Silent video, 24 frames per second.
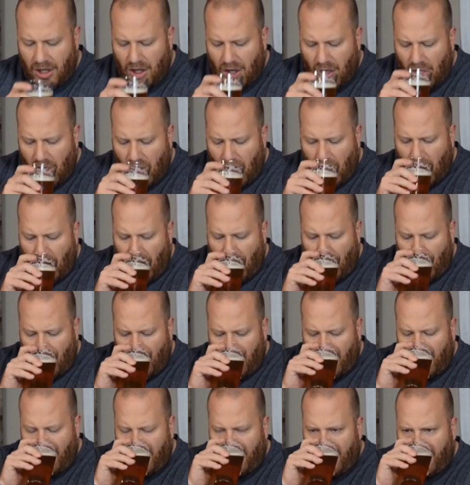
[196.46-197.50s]

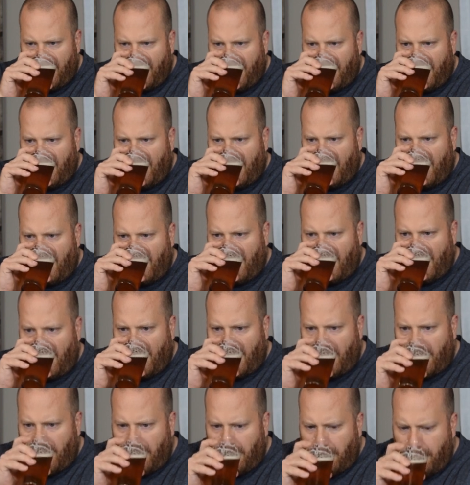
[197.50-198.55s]

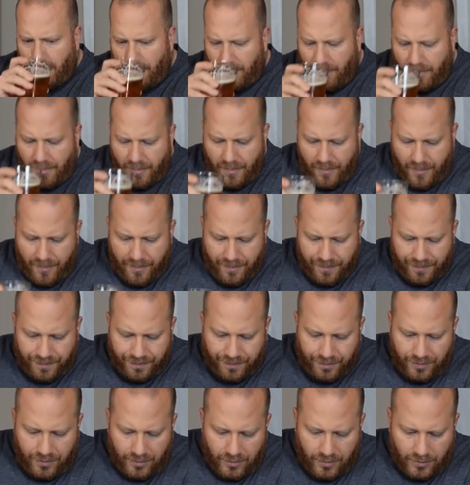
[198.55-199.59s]

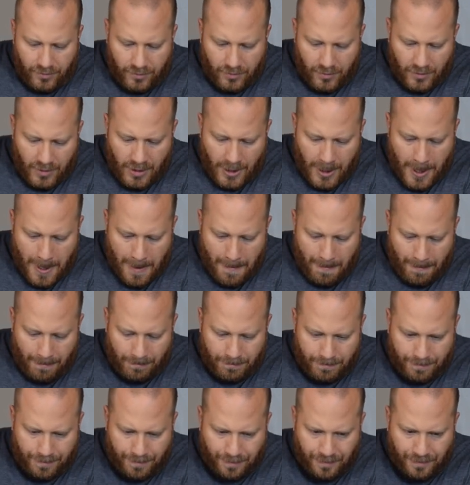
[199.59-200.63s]

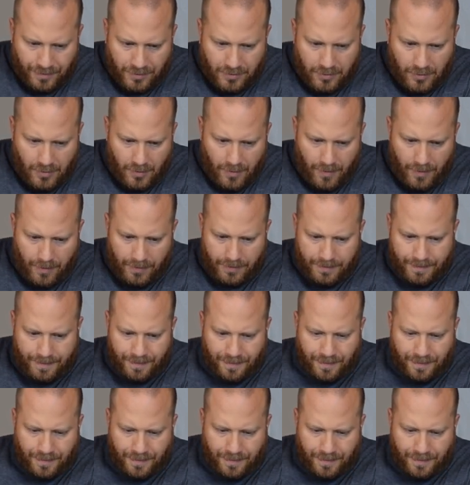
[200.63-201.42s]
Nobody speaks.